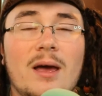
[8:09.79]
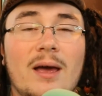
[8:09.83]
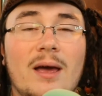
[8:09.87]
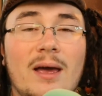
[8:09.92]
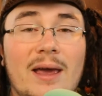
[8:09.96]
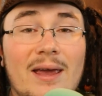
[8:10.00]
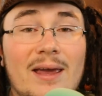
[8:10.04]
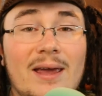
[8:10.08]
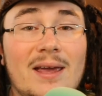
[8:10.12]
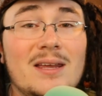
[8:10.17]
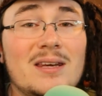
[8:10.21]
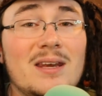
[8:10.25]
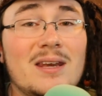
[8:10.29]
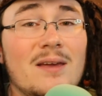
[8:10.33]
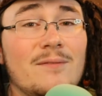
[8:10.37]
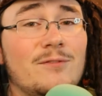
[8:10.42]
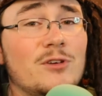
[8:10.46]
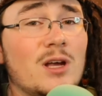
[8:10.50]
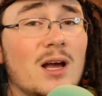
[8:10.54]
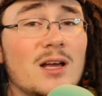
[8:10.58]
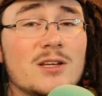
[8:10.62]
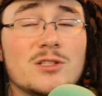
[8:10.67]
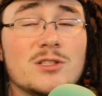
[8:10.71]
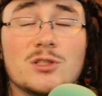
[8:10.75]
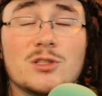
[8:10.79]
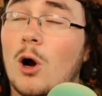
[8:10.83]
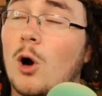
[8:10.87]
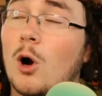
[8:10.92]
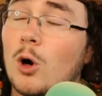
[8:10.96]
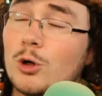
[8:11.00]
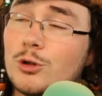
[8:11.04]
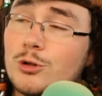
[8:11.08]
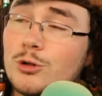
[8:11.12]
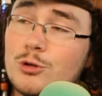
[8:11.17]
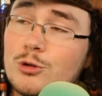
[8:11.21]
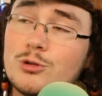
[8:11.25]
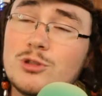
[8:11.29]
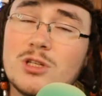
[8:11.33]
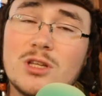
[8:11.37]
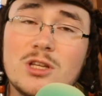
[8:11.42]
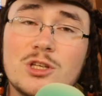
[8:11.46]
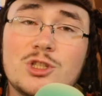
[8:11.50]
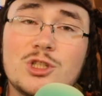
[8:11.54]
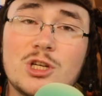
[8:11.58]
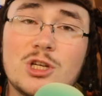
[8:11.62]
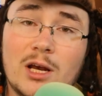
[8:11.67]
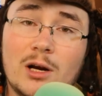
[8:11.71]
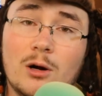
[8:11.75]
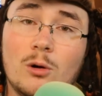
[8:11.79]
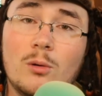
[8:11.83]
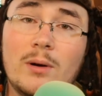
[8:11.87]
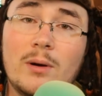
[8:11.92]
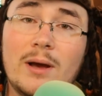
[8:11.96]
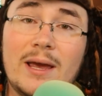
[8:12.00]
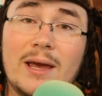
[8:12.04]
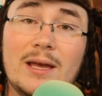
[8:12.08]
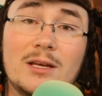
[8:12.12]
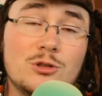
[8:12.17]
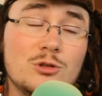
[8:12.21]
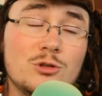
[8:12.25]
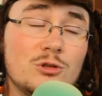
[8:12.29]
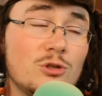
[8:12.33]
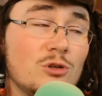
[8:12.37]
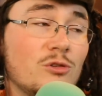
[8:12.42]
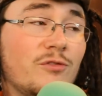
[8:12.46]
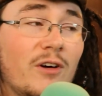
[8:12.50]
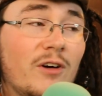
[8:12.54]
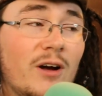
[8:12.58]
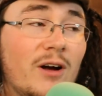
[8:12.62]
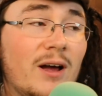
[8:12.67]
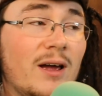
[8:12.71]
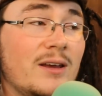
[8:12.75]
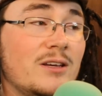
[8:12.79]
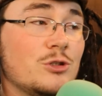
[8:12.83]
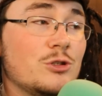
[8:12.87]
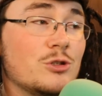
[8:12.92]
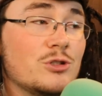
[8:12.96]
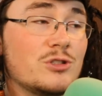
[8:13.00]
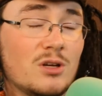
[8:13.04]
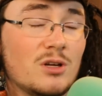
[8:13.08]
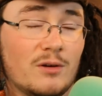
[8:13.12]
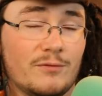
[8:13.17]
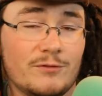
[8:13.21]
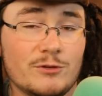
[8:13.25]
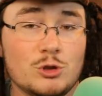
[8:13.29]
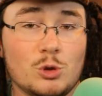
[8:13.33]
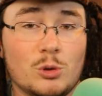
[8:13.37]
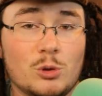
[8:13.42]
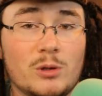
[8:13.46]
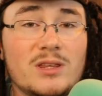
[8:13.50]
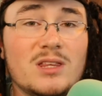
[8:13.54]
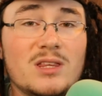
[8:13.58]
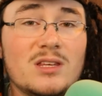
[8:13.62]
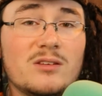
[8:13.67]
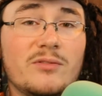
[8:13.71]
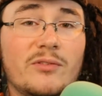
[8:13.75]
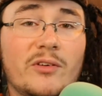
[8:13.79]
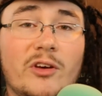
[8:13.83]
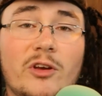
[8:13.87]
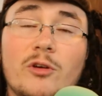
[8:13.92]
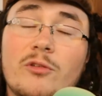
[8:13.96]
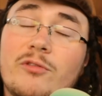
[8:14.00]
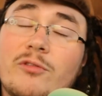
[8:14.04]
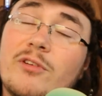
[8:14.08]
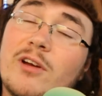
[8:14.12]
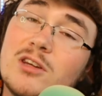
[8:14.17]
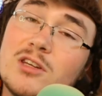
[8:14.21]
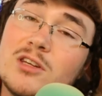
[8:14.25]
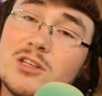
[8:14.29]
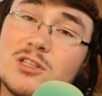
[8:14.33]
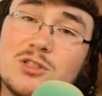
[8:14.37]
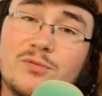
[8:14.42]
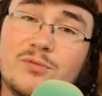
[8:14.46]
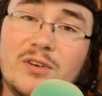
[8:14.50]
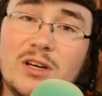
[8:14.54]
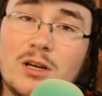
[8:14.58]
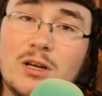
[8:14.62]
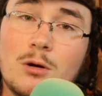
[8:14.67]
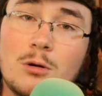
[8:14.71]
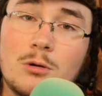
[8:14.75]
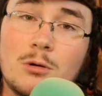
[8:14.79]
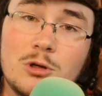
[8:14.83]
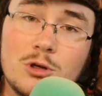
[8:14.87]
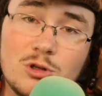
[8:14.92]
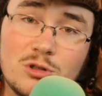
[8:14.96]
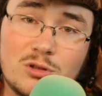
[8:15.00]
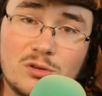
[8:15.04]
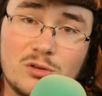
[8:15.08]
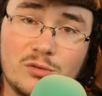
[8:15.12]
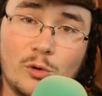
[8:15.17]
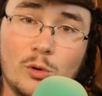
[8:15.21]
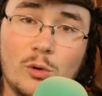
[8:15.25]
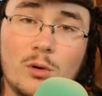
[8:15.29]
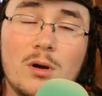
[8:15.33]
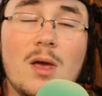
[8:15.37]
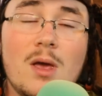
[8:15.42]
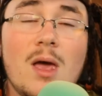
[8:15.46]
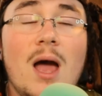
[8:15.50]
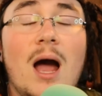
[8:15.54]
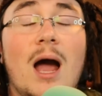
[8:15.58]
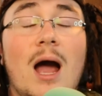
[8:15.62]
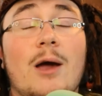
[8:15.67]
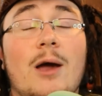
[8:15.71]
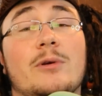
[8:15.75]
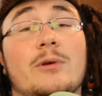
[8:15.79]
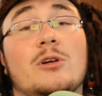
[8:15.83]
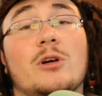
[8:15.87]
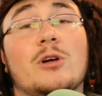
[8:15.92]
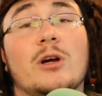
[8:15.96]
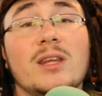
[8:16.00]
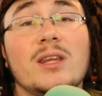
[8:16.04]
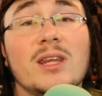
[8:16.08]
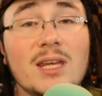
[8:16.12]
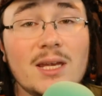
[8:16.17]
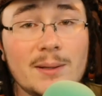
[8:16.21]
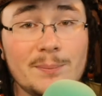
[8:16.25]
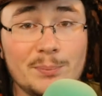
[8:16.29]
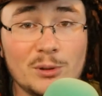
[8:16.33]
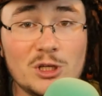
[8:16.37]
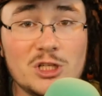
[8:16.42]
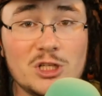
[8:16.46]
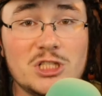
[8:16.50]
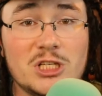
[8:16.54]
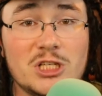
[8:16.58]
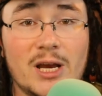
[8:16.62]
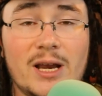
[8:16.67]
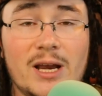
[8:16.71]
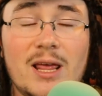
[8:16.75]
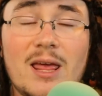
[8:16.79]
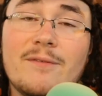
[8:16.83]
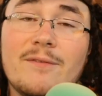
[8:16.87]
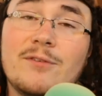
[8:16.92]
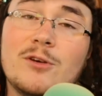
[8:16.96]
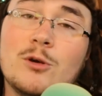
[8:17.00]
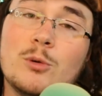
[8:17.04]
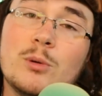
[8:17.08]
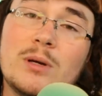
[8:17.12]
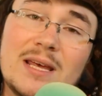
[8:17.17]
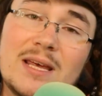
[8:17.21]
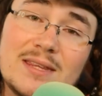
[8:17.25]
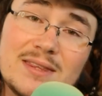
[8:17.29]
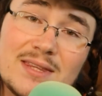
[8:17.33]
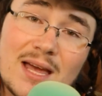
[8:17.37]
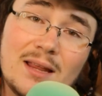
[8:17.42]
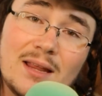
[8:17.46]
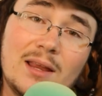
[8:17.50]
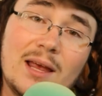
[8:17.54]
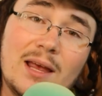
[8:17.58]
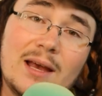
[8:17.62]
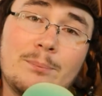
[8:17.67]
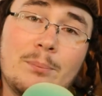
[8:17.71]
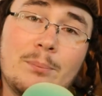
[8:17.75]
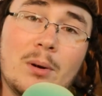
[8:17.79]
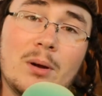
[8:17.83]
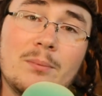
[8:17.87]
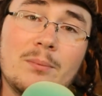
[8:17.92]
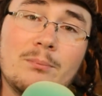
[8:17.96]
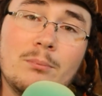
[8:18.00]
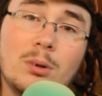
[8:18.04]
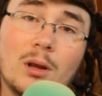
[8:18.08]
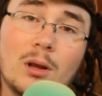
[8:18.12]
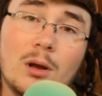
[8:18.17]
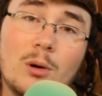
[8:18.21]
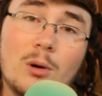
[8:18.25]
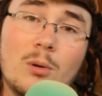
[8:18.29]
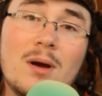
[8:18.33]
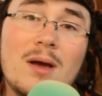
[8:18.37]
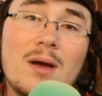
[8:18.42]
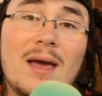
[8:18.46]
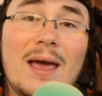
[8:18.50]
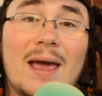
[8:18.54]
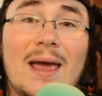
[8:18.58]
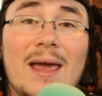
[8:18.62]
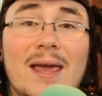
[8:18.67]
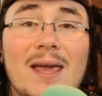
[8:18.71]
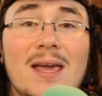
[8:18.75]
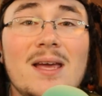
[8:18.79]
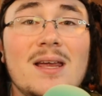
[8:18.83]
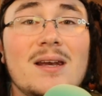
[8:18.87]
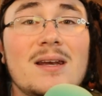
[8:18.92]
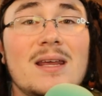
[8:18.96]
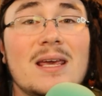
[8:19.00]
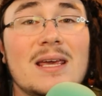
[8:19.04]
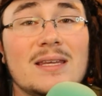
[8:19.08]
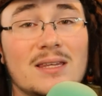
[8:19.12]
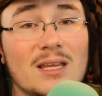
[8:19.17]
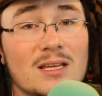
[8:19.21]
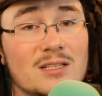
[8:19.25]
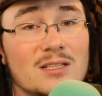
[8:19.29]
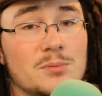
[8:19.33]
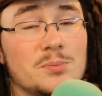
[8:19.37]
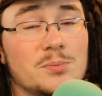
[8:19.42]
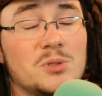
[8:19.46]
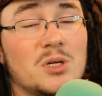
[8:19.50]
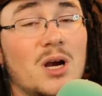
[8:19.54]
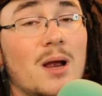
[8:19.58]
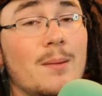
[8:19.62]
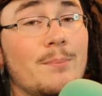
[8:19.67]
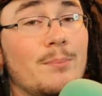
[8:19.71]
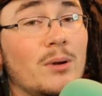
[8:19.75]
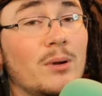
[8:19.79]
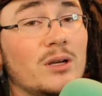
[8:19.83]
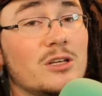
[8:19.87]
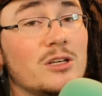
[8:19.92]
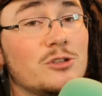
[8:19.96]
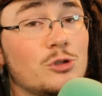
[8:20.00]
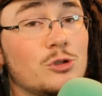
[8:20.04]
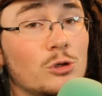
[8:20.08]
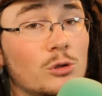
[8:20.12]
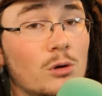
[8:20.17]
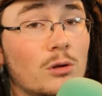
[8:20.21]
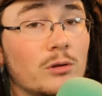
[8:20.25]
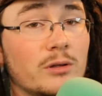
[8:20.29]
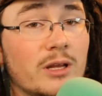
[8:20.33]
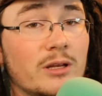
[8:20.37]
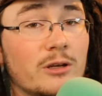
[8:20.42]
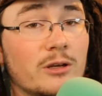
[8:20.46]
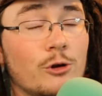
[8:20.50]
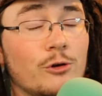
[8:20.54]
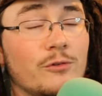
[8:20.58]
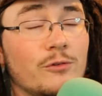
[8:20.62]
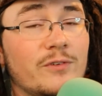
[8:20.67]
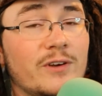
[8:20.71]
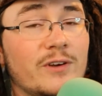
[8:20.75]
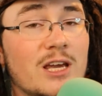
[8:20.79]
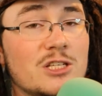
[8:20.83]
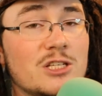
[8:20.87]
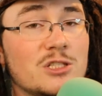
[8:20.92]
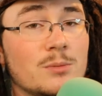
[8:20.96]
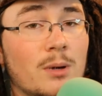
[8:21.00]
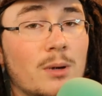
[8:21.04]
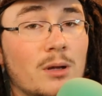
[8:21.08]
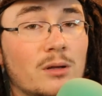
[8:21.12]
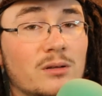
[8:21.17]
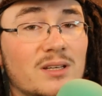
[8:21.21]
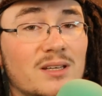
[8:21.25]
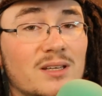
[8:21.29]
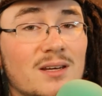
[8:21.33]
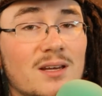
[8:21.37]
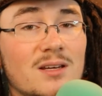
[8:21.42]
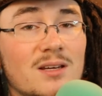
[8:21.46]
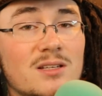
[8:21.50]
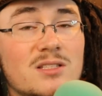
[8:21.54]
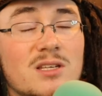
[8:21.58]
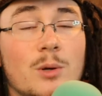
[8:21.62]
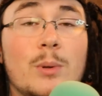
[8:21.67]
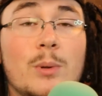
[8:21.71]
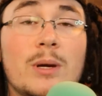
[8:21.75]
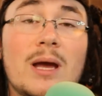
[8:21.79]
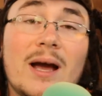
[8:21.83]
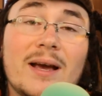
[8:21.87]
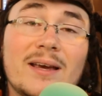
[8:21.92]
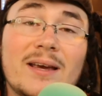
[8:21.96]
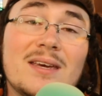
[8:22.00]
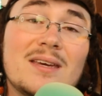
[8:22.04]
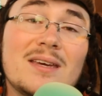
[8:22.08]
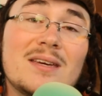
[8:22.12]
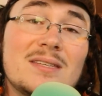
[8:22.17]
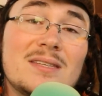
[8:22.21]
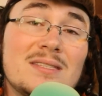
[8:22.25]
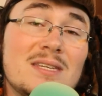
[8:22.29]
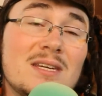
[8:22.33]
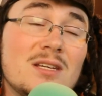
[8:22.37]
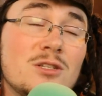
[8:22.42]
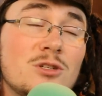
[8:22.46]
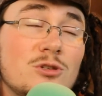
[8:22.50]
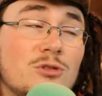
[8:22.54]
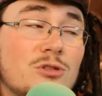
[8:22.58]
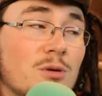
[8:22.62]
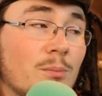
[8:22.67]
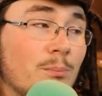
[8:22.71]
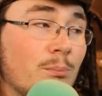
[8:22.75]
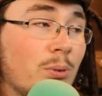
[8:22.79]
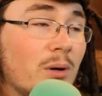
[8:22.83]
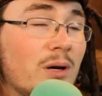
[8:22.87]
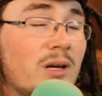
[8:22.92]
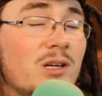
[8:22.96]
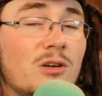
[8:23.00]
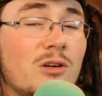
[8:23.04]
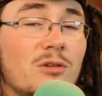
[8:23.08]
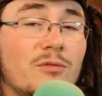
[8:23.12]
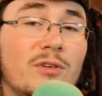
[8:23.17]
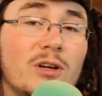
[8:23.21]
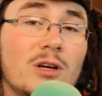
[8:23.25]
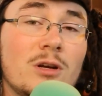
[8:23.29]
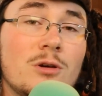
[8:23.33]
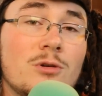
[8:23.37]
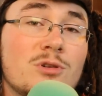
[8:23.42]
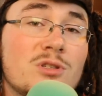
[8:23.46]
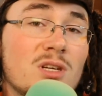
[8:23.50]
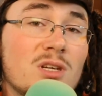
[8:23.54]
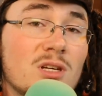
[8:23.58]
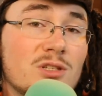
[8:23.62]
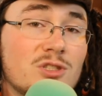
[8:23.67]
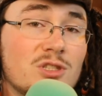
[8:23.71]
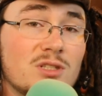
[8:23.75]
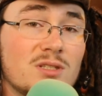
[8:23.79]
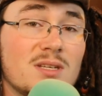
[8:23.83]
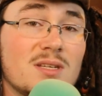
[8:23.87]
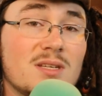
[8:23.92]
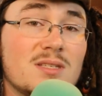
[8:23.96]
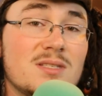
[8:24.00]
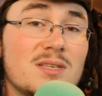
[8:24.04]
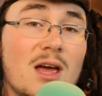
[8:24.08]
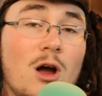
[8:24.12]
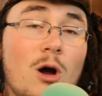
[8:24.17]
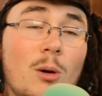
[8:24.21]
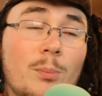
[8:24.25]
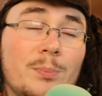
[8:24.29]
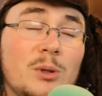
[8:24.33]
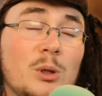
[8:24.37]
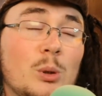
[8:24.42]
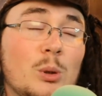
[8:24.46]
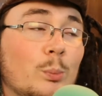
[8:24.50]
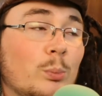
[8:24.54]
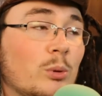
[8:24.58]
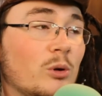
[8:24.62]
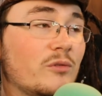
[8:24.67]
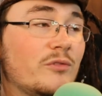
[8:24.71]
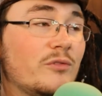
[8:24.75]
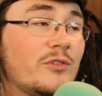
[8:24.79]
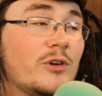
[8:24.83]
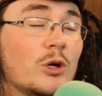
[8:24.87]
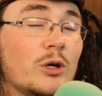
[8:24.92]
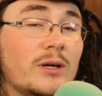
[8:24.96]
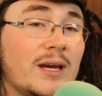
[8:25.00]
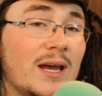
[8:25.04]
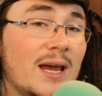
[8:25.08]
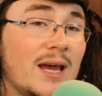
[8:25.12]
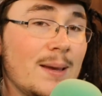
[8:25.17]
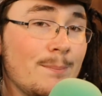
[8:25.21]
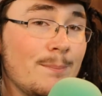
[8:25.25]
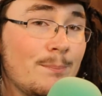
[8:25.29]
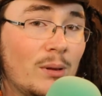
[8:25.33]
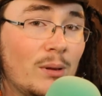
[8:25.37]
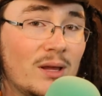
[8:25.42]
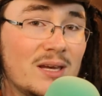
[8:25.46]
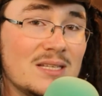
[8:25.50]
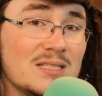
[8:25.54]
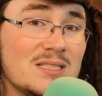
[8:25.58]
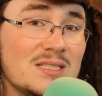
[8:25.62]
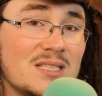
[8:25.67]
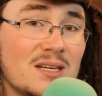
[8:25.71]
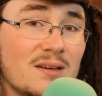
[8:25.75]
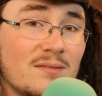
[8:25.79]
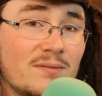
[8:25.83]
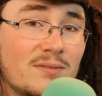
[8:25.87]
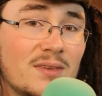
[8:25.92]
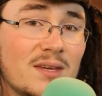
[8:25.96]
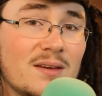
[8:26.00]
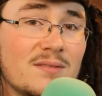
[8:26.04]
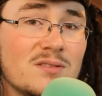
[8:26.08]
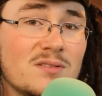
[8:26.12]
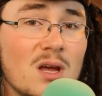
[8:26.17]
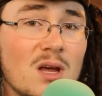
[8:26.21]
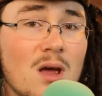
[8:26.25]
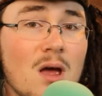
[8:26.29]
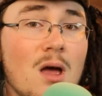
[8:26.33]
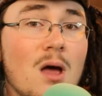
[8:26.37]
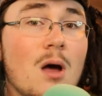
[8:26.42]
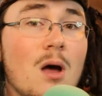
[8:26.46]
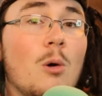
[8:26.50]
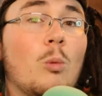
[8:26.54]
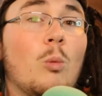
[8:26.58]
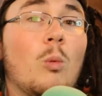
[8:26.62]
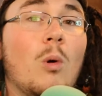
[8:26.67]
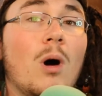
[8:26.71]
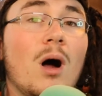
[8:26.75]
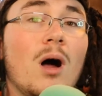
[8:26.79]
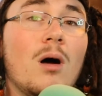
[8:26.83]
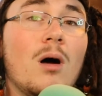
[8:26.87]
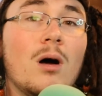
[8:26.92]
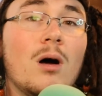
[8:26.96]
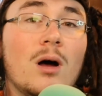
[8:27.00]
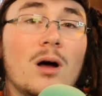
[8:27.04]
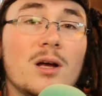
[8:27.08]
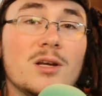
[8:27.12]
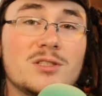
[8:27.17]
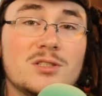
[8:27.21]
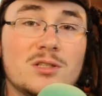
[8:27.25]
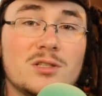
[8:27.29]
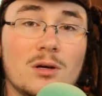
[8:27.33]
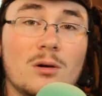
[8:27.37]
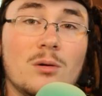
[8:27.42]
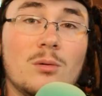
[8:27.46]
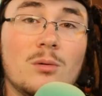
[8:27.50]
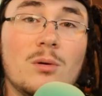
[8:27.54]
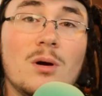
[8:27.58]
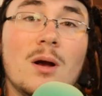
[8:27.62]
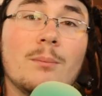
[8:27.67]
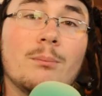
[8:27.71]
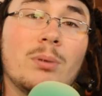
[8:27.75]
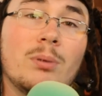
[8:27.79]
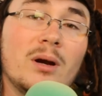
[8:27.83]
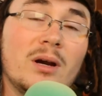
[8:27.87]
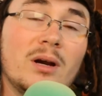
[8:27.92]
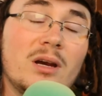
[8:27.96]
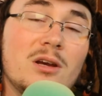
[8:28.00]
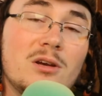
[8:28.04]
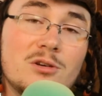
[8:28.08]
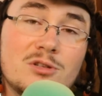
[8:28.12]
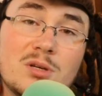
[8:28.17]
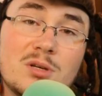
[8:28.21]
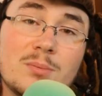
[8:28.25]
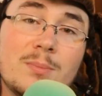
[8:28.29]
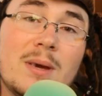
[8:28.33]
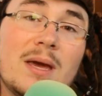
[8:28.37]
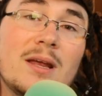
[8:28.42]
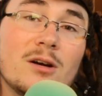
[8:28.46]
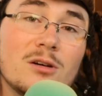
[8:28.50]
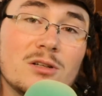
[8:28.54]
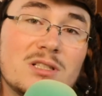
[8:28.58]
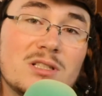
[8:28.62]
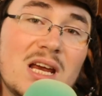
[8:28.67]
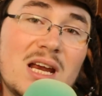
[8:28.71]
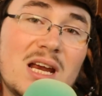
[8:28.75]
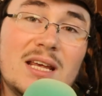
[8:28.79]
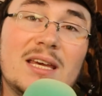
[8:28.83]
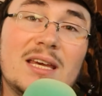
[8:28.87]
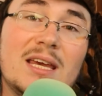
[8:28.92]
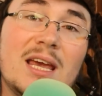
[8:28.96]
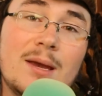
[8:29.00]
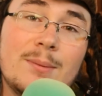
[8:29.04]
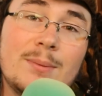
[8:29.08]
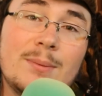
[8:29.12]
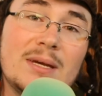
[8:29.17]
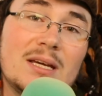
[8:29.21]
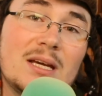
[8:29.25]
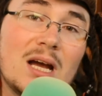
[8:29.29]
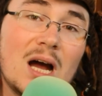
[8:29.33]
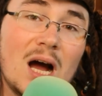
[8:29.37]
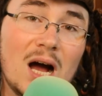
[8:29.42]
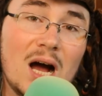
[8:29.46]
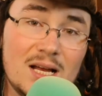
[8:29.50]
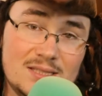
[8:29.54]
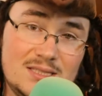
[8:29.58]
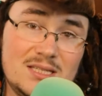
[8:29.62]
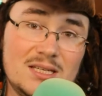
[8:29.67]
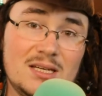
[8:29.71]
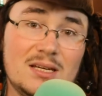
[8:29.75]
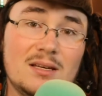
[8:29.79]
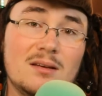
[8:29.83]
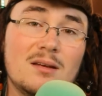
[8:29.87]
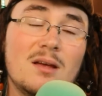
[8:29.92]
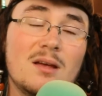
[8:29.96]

And if you guys are new to the channel and you do find yourself enjoying this video, found this video useful, I would greatly appreciate it if you would hit that like button below and hit that subscribe button and turn on that notification bell, ding ding, so I can continue to bring you videos such as this that help you improve your gameplay in Sea of Thieves while also bringing you some entertaining gaming content.